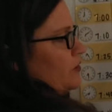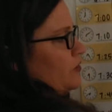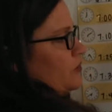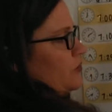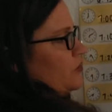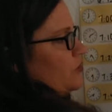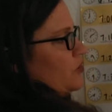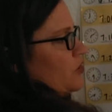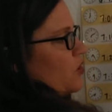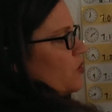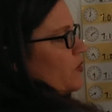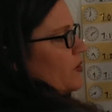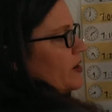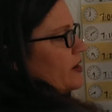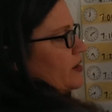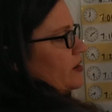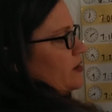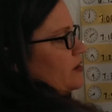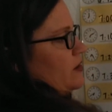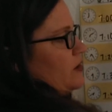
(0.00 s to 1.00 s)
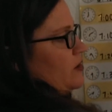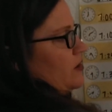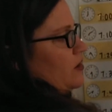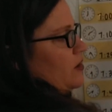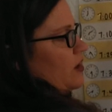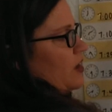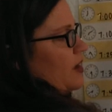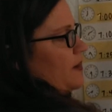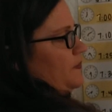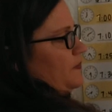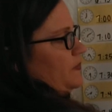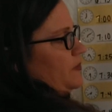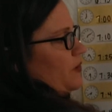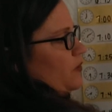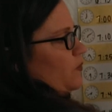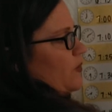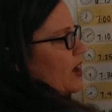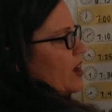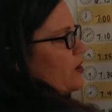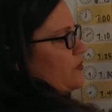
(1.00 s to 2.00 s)
you're going up
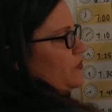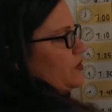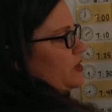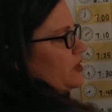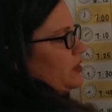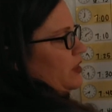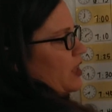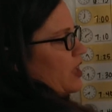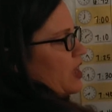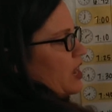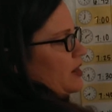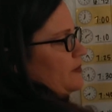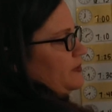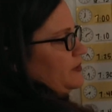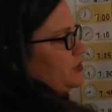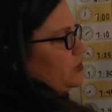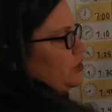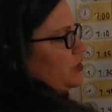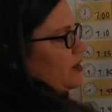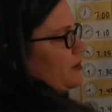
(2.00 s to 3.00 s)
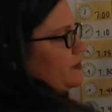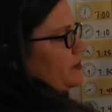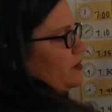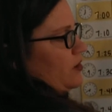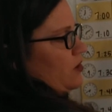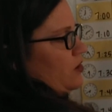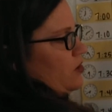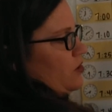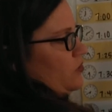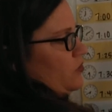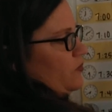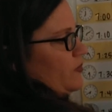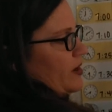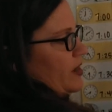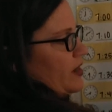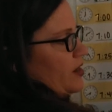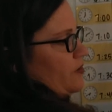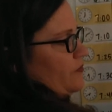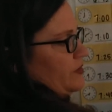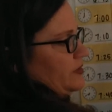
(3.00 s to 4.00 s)
around the clock, but you're coming all the
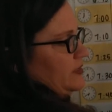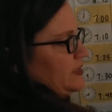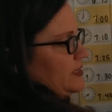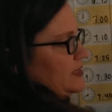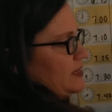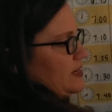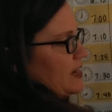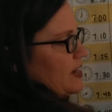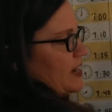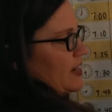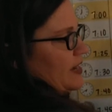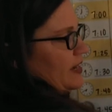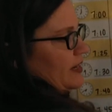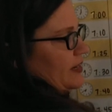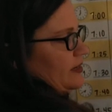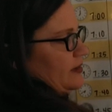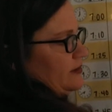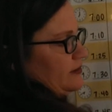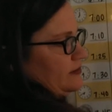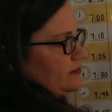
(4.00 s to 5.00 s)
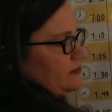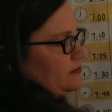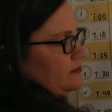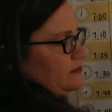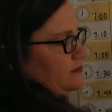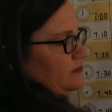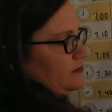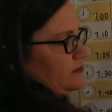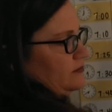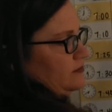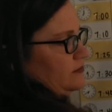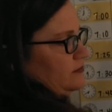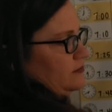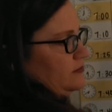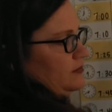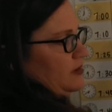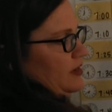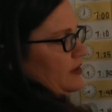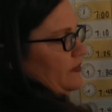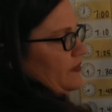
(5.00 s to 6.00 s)
way over to 9
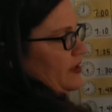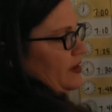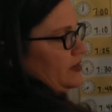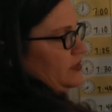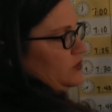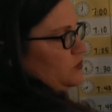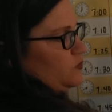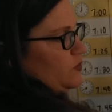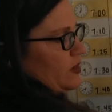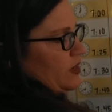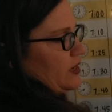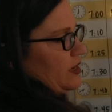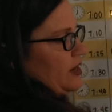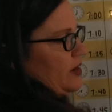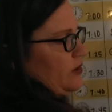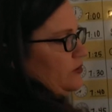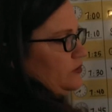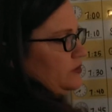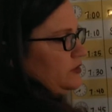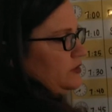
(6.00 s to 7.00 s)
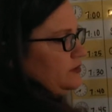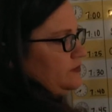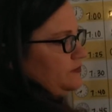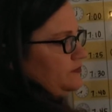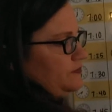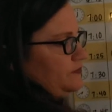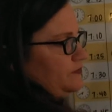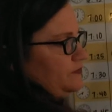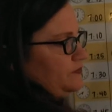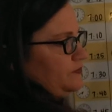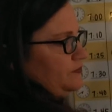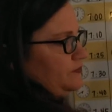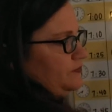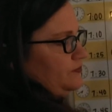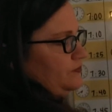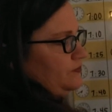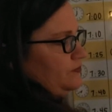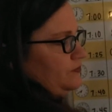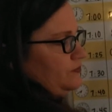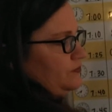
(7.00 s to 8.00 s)
and then swinging out.
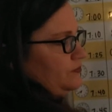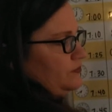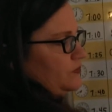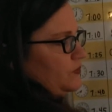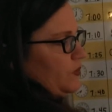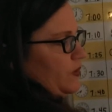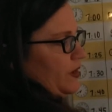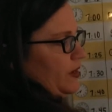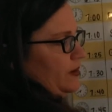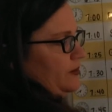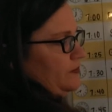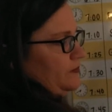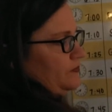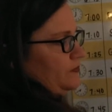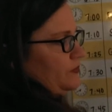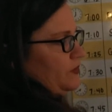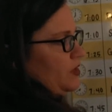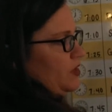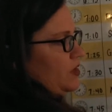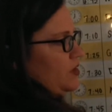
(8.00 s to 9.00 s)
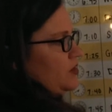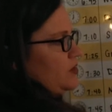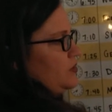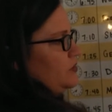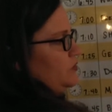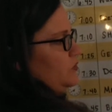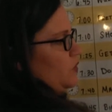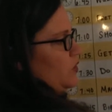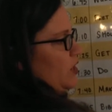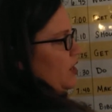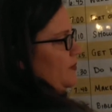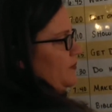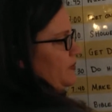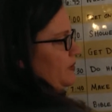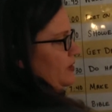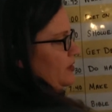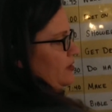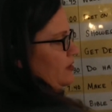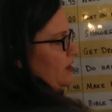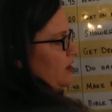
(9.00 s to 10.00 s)
Okay? So
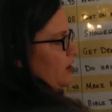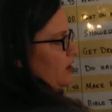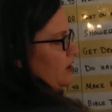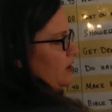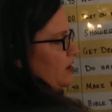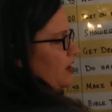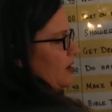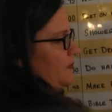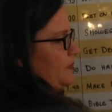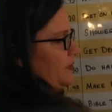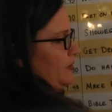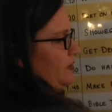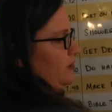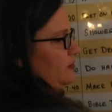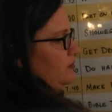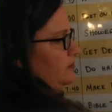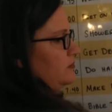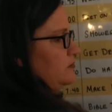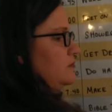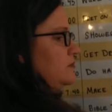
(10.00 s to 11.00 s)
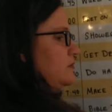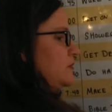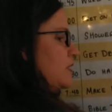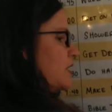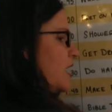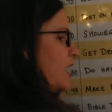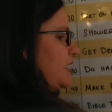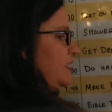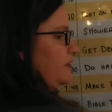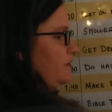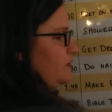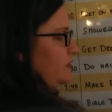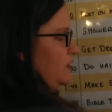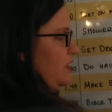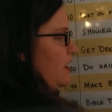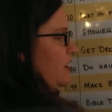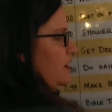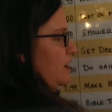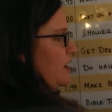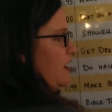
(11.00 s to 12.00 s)
our uphill kind of
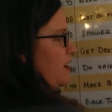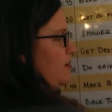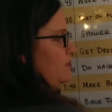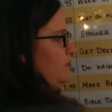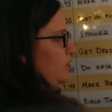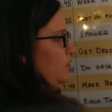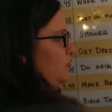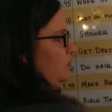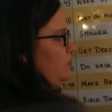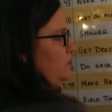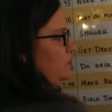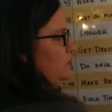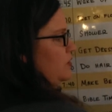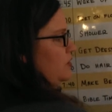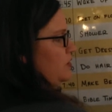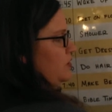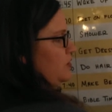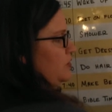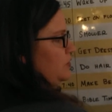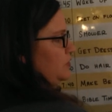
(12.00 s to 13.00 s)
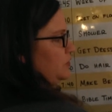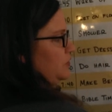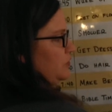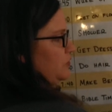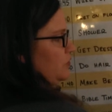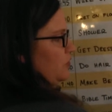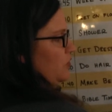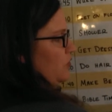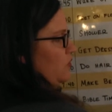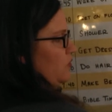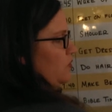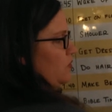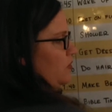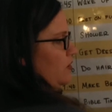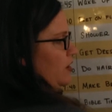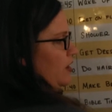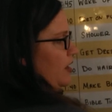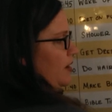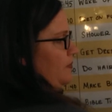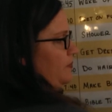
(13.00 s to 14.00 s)
clock combo. So you go
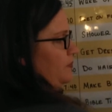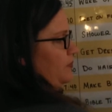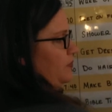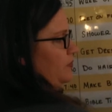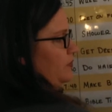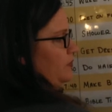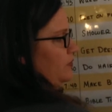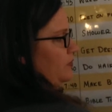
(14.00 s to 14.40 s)
up